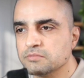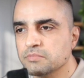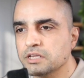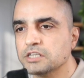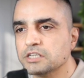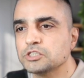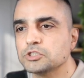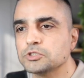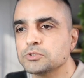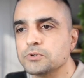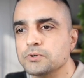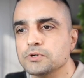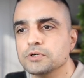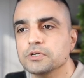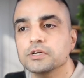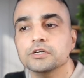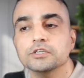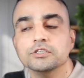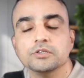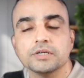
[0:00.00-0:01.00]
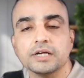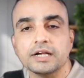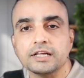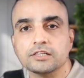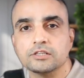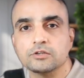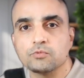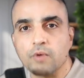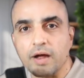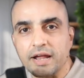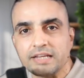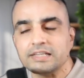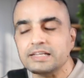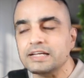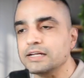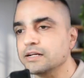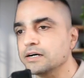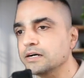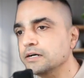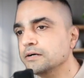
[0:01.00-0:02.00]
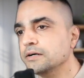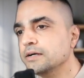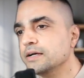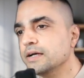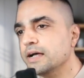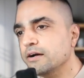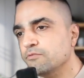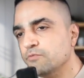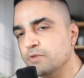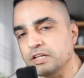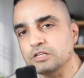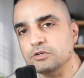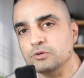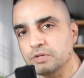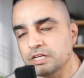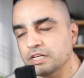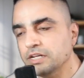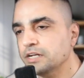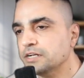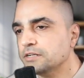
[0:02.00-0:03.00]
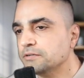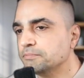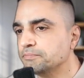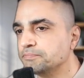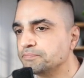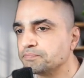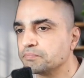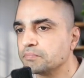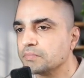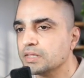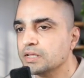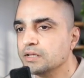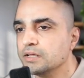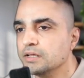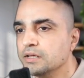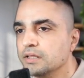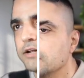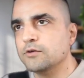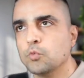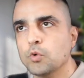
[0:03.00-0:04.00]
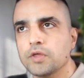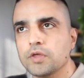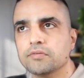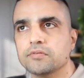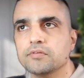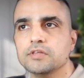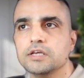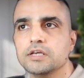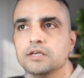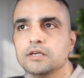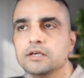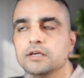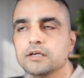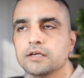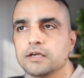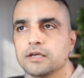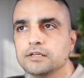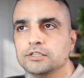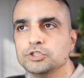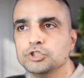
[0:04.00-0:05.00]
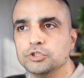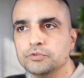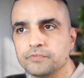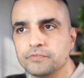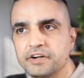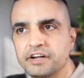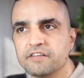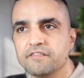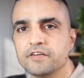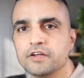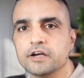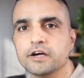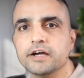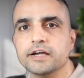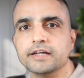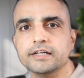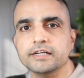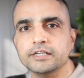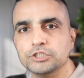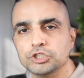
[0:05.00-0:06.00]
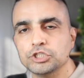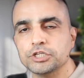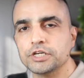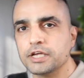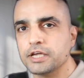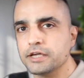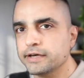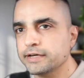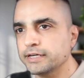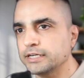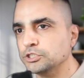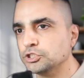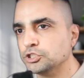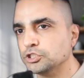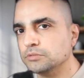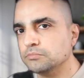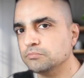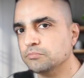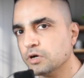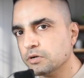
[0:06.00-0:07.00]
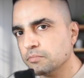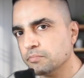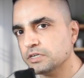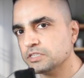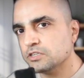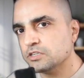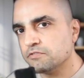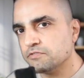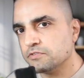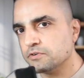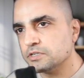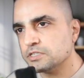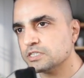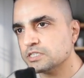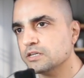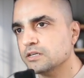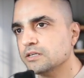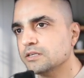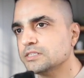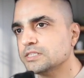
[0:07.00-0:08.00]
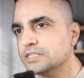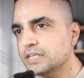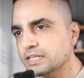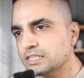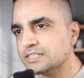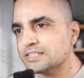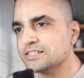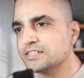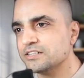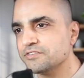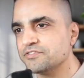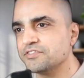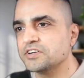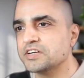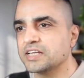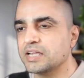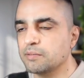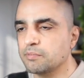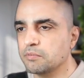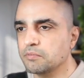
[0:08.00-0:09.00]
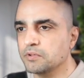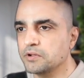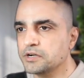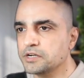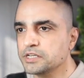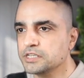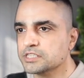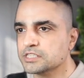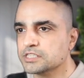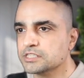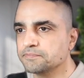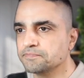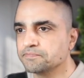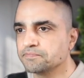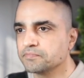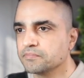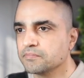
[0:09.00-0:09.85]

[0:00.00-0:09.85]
making sure you're getting the right data when you need it. And with the generative AI and agentic AI engine, Botminds offers 6 different capabilities.